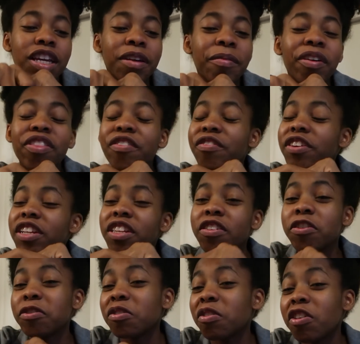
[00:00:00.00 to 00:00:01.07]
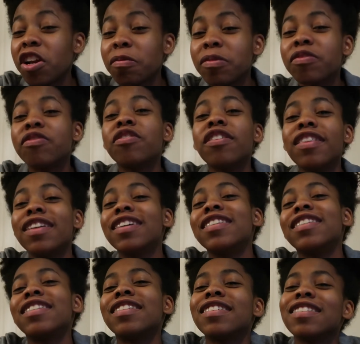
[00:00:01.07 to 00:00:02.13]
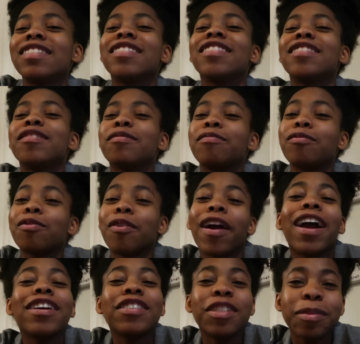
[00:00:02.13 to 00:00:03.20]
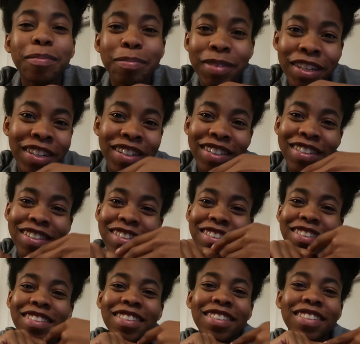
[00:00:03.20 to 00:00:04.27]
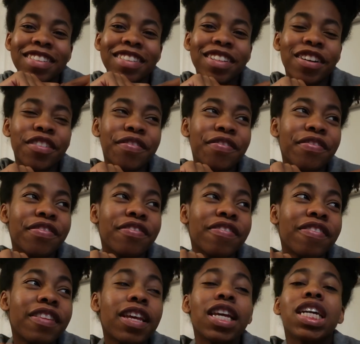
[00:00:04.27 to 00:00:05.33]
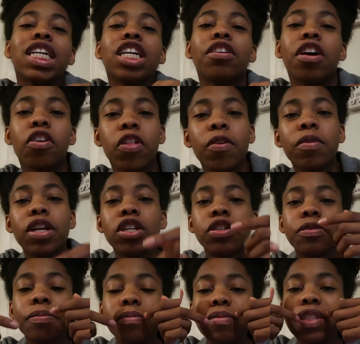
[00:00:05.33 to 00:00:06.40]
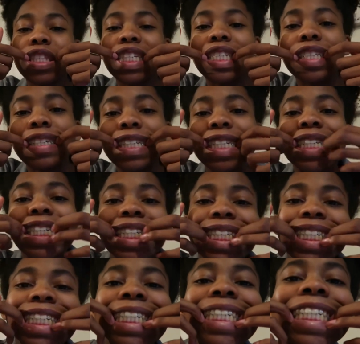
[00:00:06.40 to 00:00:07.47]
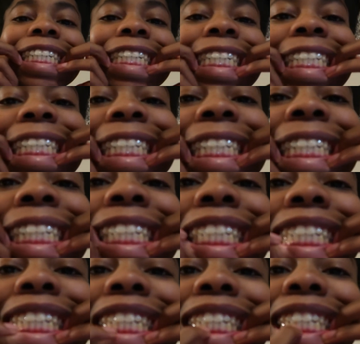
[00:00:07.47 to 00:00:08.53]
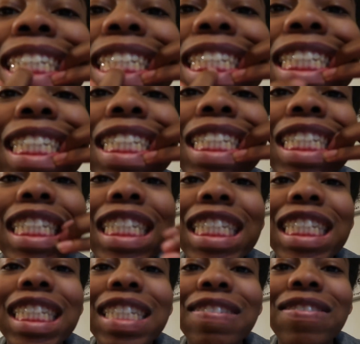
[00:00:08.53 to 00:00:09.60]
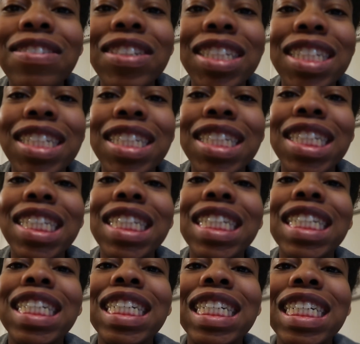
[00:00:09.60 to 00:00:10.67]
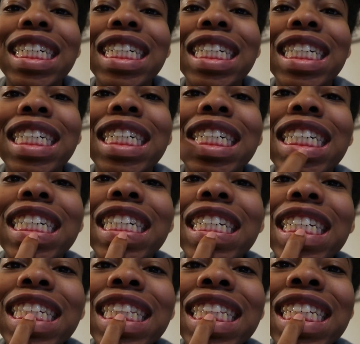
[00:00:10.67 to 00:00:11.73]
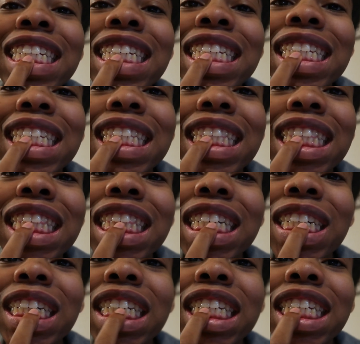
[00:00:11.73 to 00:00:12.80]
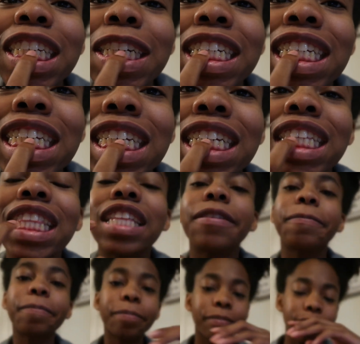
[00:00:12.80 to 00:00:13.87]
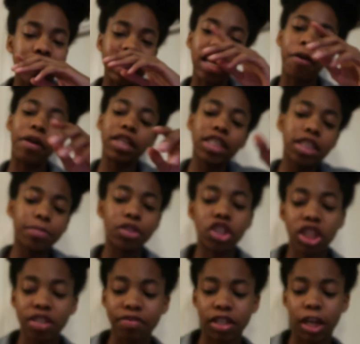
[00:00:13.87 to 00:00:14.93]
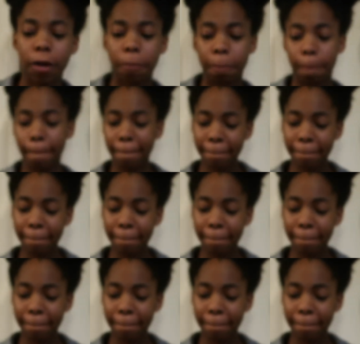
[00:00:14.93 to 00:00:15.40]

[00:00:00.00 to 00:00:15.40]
But the video I recorded before this crashed and burned. So, you know what I really want to do this year? I want to get focus. I want to get these, the original on my teeth. I want to get them shaved down.